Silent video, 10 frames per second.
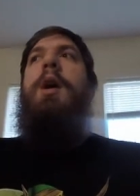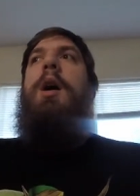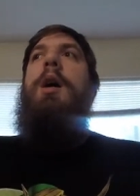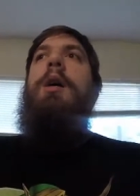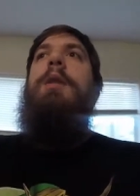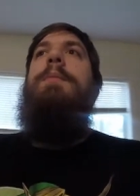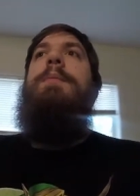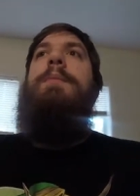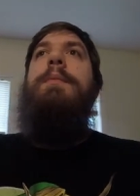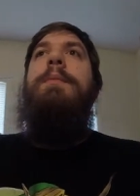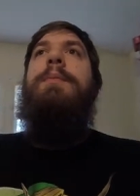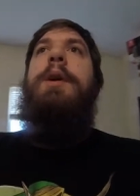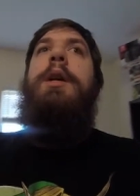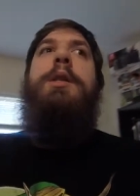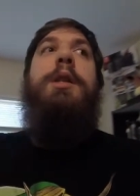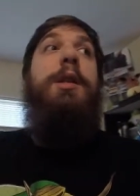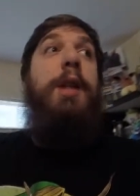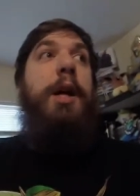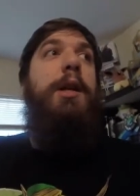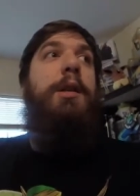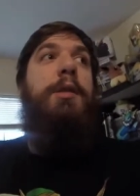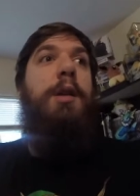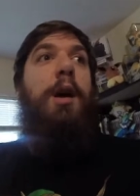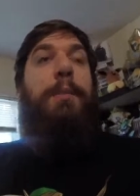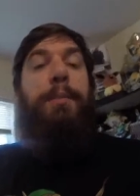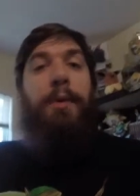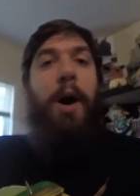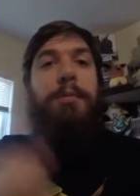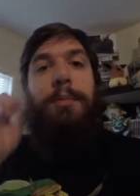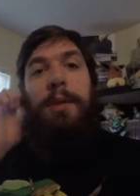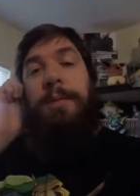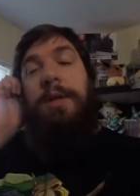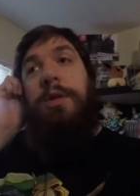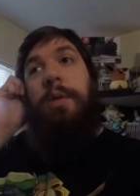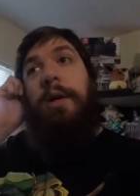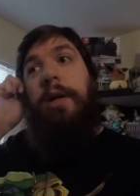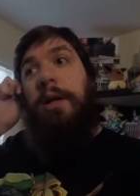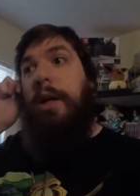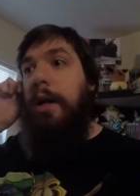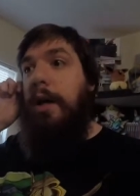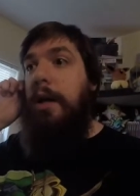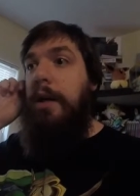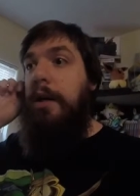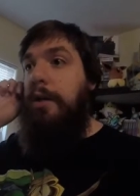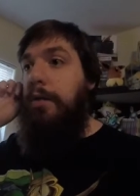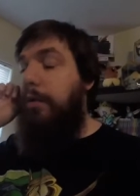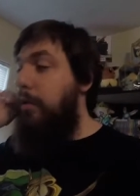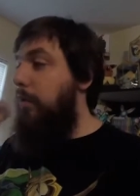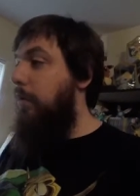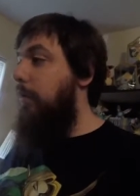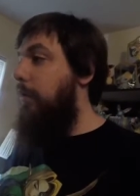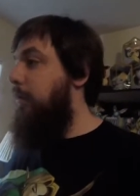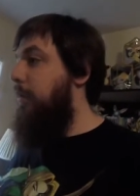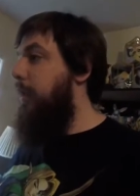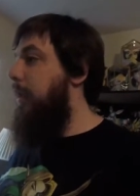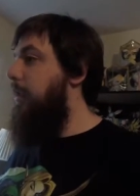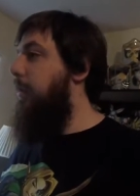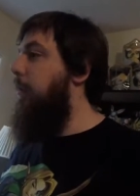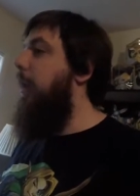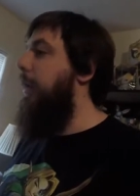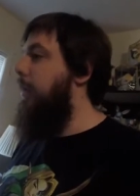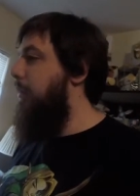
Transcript: Uh, but tonight I'll probably be doing a short little... Dead Cells. What?